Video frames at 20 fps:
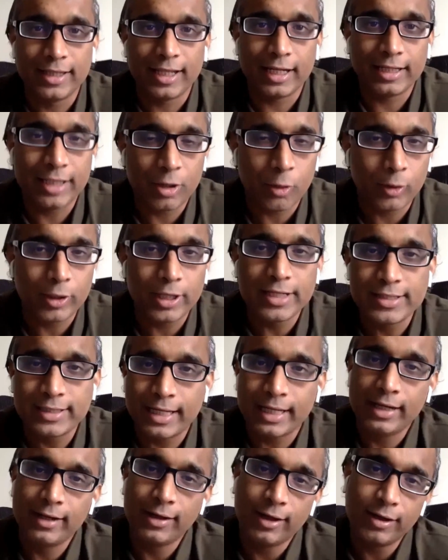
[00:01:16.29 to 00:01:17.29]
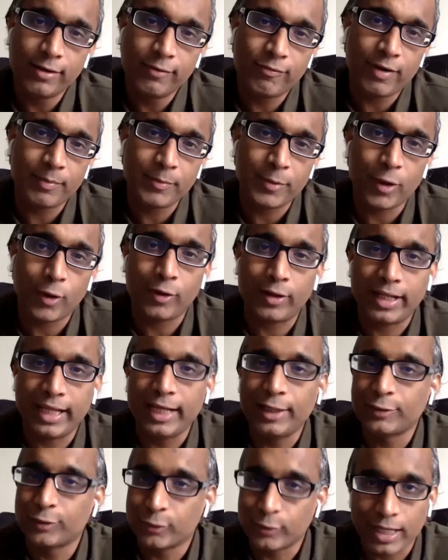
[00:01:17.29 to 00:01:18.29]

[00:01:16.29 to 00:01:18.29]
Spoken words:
the audience can learn from your take.